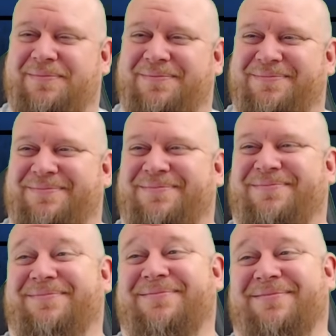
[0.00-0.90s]

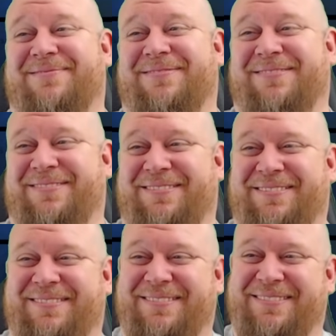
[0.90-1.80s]
Mm. The Lord of
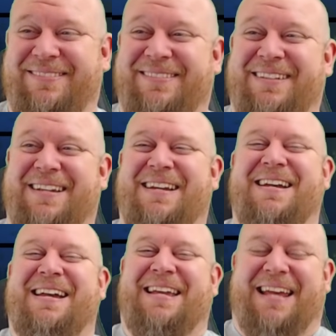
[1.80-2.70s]
the Rings, does it go?
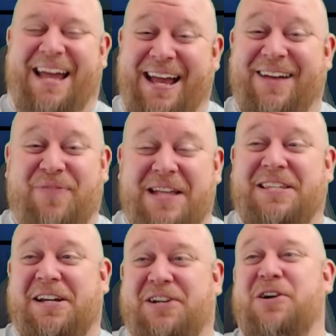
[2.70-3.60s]
Yeah, that's
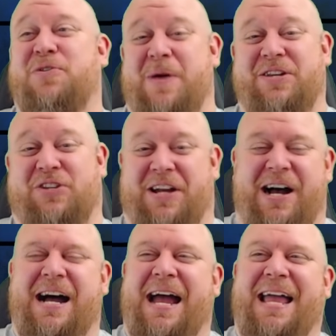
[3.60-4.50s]
a good question.
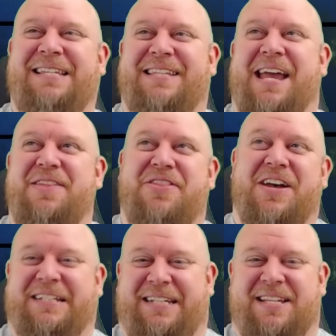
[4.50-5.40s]
I say
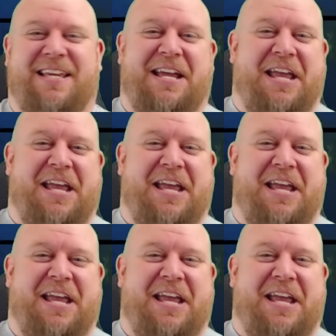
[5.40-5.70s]
that doesn't